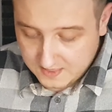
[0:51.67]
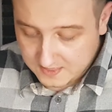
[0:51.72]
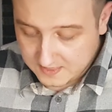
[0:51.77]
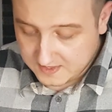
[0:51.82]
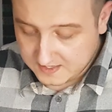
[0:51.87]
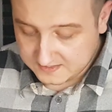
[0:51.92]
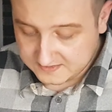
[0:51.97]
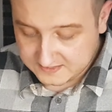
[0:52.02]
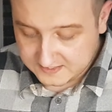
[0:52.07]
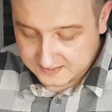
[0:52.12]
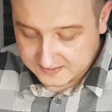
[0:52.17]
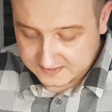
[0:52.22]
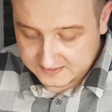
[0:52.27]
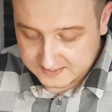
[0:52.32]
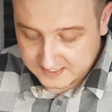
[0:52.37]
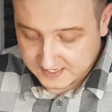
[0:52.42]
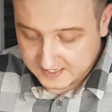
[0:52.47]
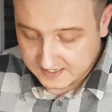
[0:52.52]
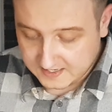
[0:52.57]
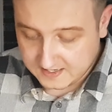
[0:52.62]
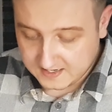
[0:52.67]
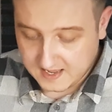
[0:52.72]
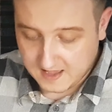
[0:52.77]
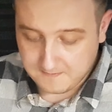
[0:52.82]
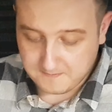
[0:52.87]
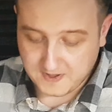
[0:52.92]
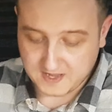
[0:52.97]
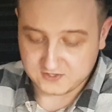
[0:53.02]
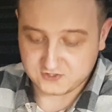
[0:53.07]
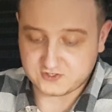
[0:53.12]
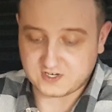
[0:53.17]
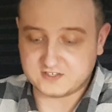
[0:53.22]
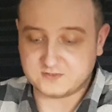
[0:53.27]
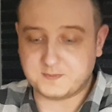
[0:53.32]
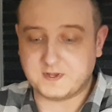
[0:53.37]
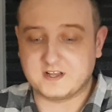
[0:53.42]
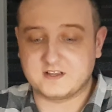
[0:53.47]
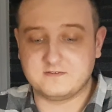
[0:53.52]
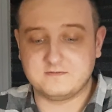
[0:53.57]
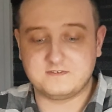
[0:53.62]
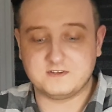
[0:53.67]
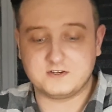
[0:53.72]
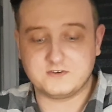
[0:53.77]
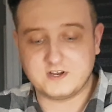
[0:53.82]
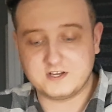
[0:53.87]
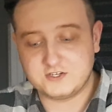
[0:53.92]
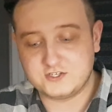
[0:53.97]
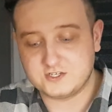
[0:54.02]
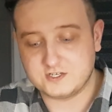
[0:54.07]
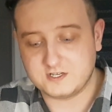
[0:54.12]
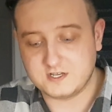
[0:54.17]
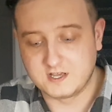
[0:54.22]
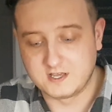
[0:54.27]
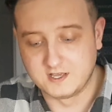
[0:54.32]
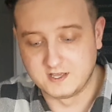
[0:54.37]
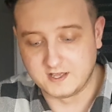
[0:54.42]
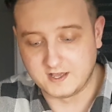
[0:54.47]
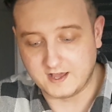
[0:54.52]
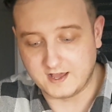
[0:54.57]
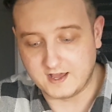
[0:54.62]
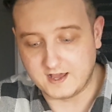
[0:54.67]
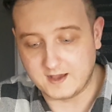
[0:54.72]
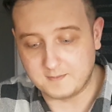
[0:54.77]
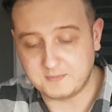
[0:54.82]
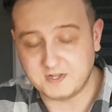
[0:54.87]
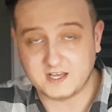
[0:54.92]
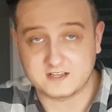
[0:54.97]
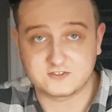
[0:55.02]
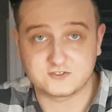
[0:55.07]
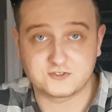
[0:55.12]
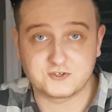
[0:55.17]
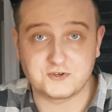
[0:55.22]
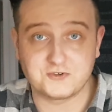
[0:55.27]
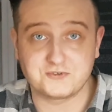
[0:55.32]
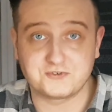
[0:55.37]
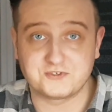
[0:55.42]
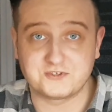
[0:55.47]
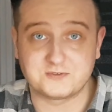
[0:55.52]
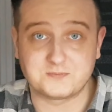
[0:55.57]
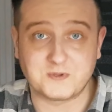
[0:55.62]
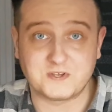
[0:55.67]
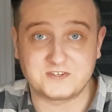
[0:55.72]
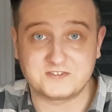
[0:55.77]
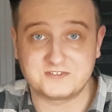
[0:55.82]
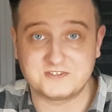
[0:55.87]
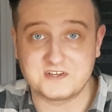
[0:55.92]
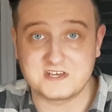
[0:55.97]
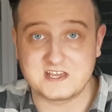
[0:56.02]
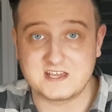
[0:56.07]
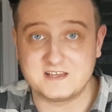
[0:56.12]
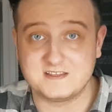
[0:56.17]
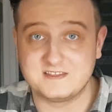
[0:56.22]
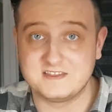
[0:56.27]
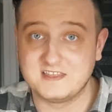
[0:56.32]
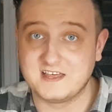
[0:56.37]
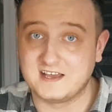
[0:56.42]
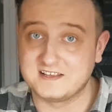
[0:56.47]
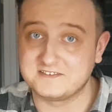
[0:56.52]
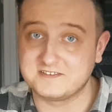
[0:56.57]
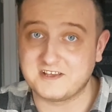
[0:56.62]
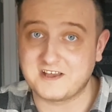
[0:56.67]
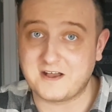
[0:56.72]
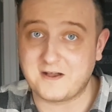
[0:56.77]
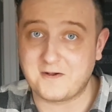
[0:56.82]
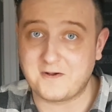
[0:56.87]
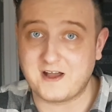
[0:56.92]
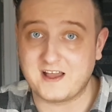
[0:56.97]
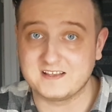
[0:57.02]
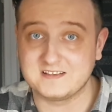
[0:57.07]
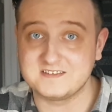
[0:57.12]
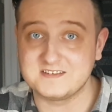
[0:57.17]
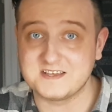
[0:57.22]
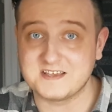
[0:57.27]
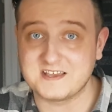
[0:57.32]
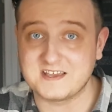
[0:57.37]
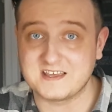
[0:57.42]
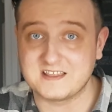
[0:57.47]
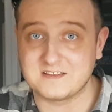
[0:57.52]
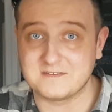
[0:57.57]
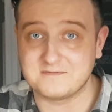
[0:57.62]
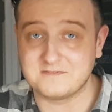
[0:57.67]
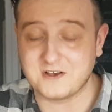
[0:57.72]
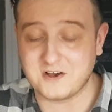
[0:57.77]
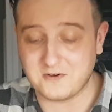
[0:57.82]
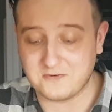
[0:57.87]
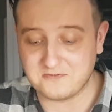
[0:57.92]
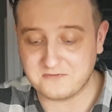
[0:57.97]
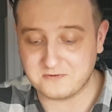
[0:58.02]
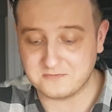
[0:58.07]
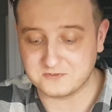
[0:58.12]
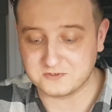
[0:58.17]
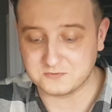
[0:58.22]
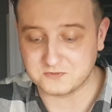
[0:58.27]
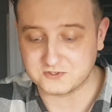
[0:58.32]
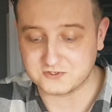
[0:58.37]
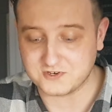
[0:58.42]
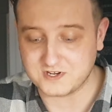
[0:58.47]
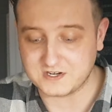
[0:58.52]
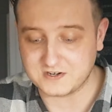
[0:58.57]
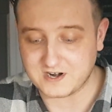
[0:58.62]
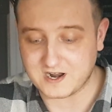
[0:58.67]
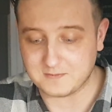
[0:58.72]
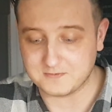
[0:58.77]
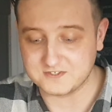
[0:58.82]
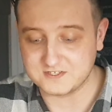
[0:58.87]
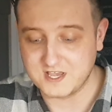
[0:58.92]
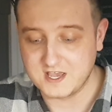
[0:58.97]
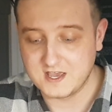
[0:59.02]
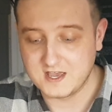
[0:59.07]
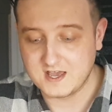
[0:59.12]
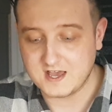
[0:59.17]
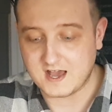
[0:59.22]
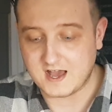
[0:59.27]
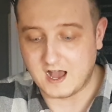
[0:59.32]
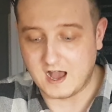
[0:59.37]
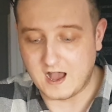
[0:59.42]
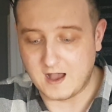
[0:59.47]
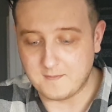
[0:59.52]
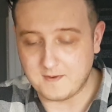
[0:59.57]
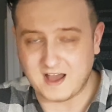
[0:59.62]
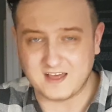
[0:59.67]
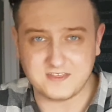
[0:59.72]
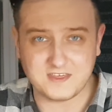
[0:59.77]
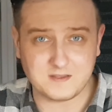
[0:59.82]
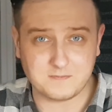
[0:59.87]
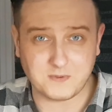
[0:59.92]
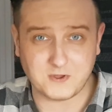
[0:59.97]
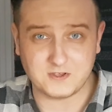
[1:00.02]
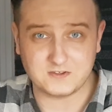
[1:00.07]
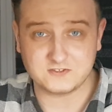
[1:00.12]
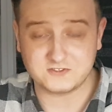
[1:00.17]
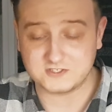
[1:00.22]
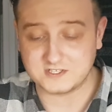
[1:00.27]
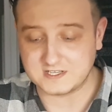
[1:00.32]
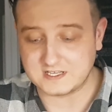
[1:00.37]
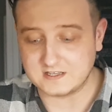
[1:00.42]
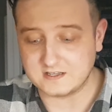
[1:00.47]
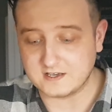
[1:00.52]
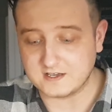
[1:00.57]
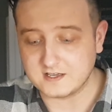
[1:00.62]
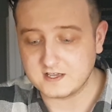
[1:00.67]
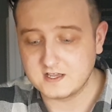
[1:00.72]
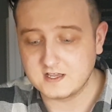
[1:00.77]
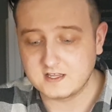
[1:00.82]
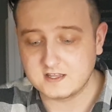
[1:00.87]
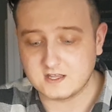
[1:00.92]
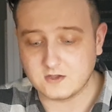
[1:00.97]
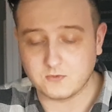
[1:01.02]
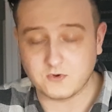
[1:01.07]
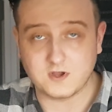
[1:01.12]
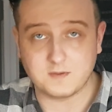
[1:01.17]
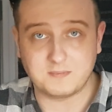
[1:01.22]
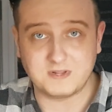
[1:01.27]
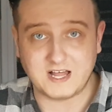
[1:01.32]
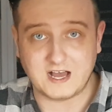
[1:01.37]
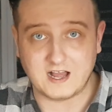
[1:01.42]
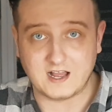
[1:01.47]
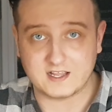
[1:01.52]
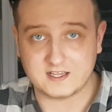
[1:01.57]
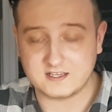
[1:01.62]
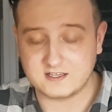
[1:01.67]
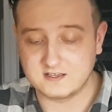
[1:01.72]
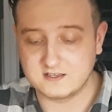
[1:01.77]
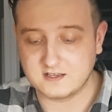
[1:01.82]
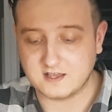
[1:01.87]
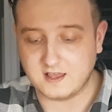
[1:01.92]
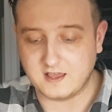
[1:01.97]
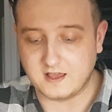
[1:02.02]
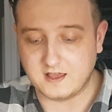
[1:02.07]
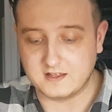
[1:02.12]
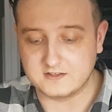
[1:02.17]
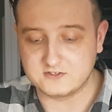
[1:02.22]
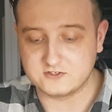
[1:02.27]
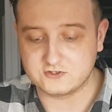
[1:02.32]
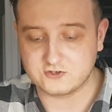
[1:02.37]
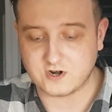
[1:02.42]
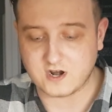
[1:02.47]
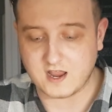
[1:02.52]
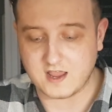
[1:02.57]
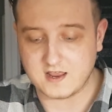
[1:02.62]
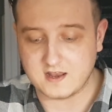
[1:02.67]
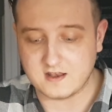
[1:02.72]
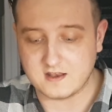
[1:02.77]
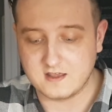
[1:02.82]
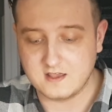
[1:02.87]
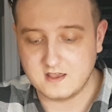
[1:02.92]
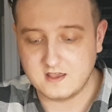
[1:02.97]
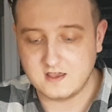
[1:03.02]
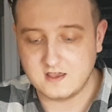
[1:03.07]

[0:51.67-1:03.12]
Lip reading: This is in Empire Strikes Back configuration, black screws, because personally that's how I see it in the film from some screen grabs. I think personally that they were black to try and